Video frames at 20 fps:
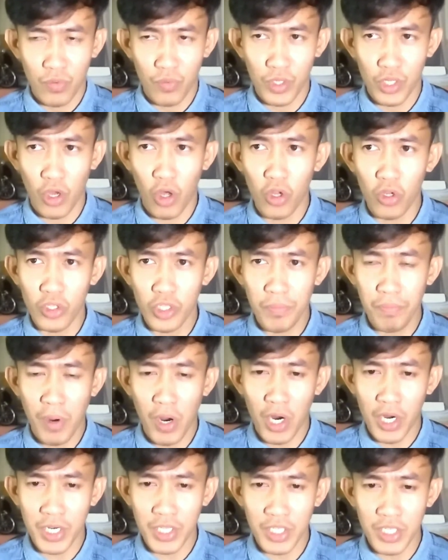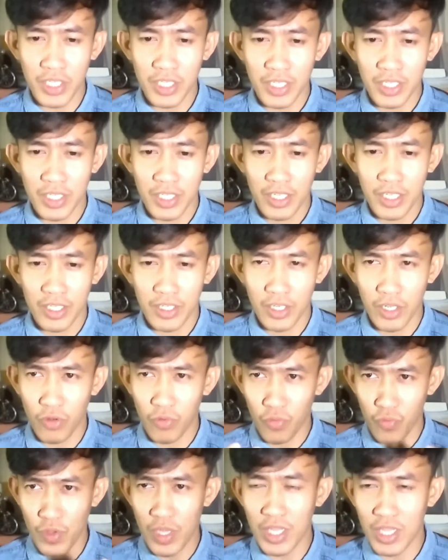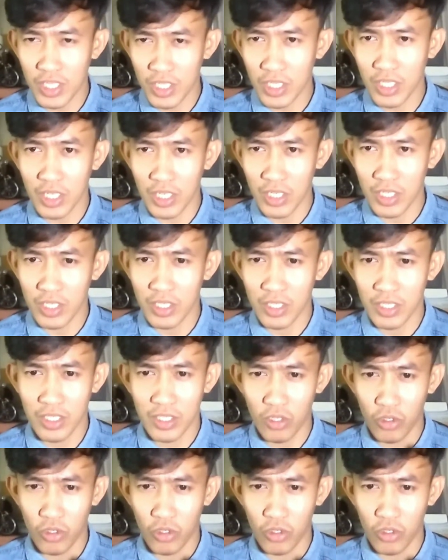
with all the parts that we discussed,